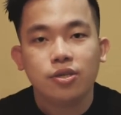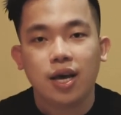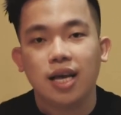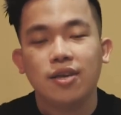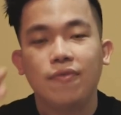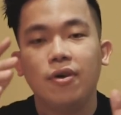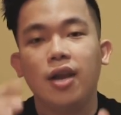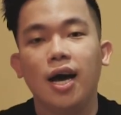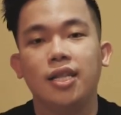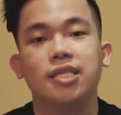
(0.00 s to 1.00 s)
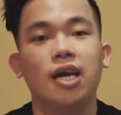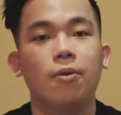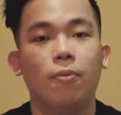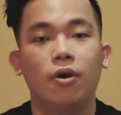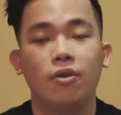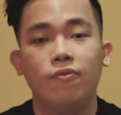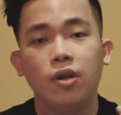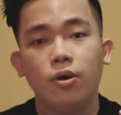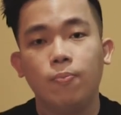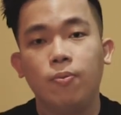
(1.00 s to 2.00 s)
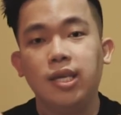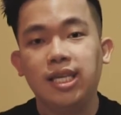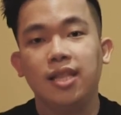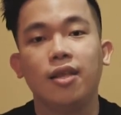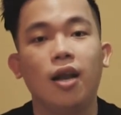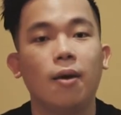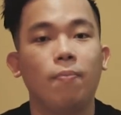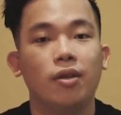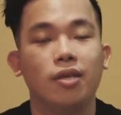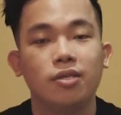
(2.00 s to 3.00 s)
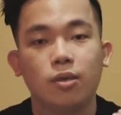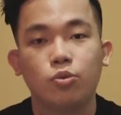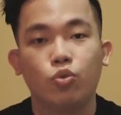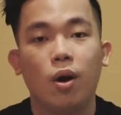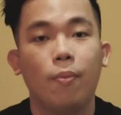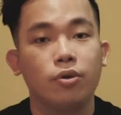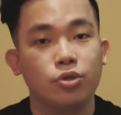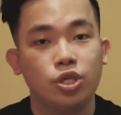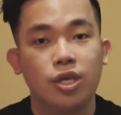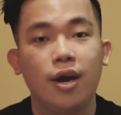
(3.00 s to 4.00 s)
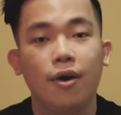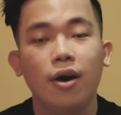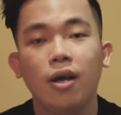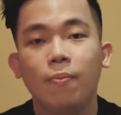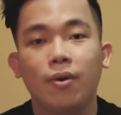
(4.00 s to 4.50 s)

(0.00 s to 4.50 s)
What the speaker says: So guys, if you like this kind of particle video, please hit the like button, subscribe, and also share,